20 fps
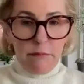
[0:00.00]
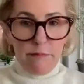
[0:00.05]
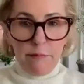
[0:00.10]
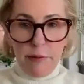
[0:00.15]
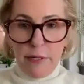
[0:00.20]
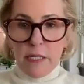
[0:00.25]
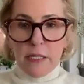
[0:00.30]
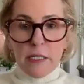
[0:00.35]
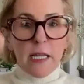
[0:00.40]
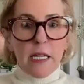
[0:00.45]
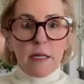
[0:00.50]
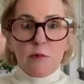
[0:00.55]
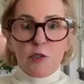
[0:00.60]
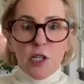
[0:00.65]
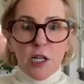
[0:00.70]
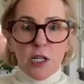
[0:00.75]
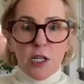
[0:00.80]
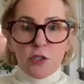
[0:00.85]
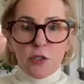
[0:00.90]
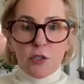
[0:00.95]
big game
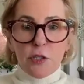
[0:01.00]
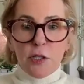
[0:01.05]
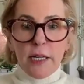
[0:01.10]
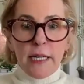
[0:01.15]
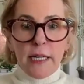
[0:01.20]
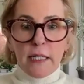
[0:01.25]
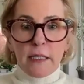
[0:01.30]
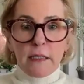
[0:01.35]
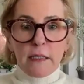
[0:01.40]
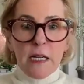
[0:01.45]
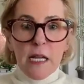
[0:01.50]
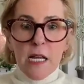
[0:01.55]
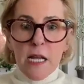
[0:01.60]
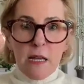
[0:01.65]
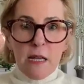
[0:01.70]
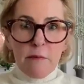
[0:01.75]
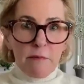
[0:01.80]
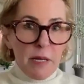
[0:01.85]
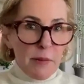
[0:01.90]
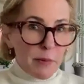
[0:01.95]
changer. And
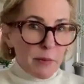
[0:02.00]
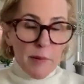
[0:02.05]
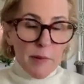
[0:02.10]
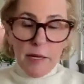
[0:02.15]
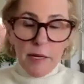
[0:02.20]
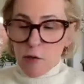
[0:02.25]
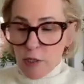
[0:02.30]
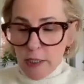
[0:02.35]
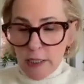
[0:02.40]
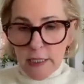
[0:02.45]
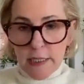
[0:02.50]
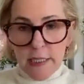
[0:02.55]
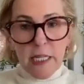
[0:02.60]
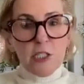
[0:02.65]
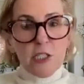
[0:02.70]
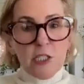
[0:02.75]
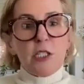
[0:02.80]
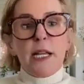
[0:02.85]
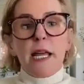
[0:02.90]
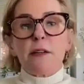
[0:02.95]
people in my
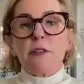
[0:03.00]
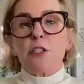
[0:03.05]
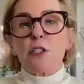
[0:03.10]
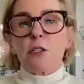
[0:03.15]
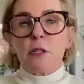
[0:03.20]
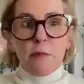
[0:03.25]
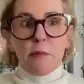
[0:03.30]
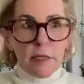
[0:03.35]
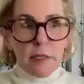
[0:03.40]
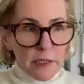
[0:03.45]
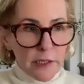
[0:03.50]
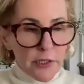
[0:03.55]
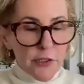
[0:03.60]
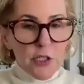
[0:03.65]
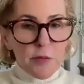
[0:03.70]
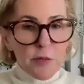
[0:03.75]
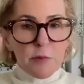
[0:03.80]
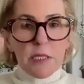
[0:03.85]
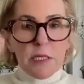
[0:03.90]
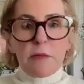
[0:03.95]
organization now do it. My
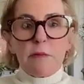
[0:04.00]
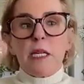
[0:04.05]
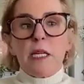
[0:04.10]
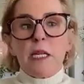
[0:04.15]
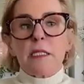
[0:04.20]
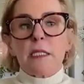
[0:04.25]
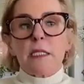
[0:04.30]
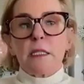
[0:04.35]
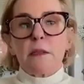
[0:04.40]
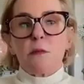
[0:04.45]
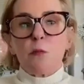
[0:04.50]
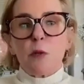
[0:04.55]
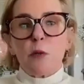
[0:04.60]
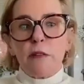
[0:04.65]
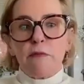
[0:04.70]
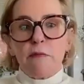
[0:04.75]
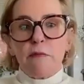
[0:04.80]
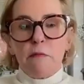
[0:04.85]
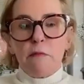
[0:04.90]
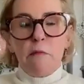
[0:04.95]
leadership team does it.
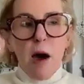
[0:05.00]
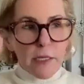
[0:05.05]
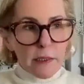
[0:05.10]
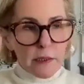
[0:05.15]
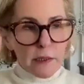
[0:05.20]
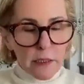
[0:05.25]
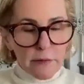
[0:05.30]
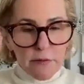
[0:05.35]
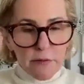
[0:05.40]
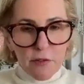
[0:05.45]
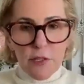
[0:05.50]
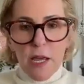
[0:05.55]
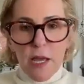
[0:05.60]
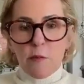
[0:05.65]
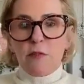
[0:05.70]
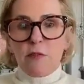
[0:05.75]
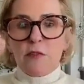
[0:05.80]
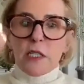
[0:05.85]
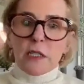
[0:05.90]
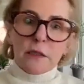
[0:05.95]
We've modeled it for
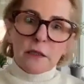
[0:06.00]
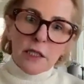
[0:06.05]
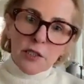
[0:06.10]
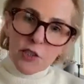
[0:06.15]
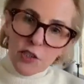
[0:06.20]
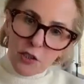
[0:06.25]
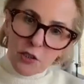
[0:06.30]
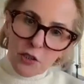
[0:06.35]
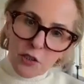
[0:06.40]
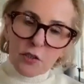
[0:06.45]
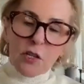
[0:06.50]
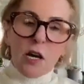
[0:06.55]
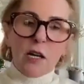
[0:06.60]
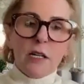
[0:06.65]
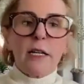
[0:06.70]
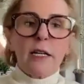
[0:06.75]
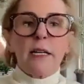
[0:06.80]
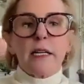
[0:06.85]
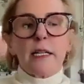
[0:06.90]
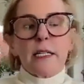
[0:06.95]
them. We've done a lunch and learn
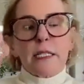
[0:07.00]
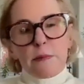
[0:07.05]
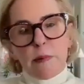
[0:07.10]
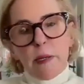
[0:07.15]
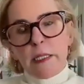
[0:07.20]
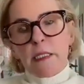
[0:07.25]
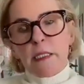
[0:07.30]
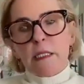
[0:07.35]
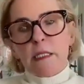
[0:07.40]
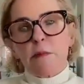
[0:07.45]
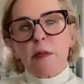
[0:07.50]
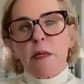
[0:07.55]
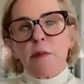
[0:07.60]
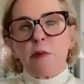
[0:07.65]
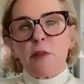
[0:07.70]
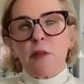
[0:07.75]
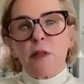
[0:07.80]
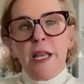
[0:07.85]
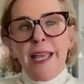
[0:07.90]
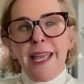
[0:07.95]
on it and explained it to
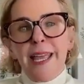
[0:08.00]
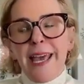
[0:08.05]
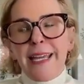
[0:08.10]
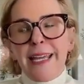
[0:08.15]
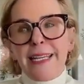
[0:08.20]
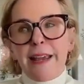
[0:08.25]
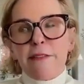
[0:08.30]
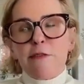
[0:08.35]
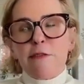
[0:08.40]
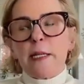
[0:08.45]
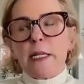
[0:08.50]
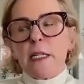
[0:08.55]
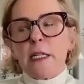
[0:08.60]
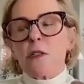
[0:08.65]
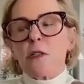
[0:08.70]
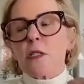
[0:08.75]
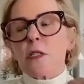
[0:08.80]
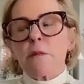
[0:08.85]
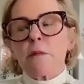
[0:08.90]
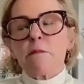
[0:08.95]
people. And everybody
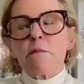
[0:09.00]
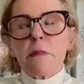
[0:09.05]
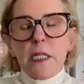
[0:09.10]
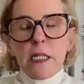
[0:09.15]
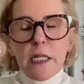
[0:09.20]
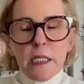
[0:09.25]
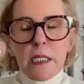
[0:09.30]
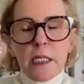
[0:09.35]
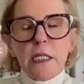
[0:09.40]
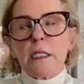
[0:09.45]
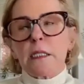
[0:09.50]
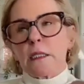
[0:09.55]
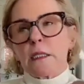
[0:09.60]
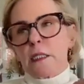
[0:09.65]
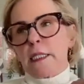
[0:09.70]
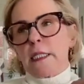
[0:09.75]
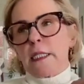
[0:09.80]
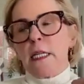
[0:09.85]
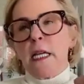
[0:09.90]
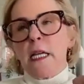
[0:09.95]
knows
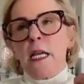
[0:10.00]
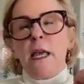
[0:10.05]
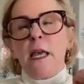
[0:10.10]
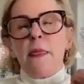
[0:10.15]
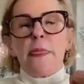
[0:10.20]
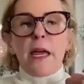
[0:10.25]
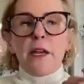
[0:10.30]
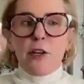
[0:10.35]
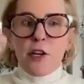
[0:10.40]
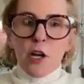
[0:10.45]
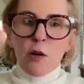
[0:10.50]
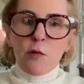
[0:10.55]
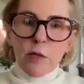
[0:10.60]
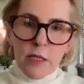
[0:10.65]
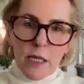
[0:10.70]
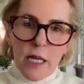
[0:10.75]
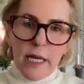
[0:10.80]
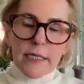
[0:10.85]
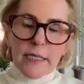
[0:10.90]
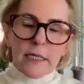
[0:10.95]
immediately that no
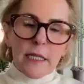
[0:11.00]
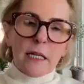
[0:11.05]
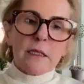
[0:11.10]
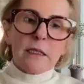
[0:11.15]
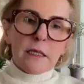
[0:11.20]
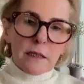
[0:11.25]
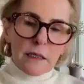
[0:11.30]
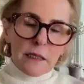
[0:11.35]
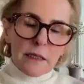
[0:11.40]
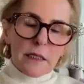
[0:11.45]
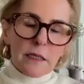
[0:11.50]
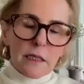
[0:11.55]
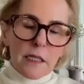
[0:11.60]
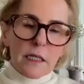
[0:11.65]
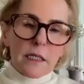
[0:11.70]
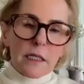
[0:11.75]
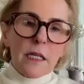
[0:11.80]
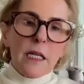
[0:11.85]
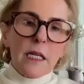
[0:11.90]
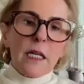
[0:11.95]
one likes
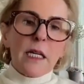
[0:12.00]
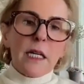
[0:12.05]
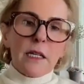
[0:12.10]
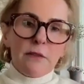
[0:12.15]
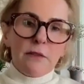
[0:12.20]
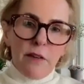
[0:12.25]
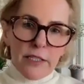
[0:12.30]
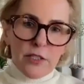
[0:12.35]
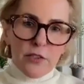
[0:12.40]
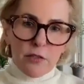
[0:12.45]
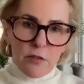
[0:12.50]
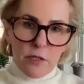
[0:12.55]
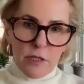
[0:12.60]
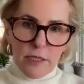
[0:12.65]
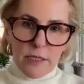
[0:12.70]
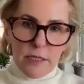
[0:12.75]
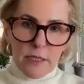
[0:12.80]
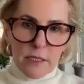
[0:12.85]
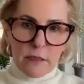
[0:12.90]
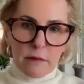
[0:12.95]
unsolicited advice or
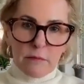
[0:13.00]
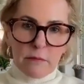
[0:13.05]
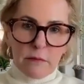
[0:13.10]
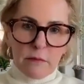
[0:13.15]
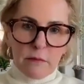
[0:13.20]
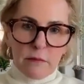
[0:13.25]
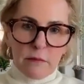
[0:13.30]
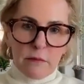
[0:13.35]
criticism,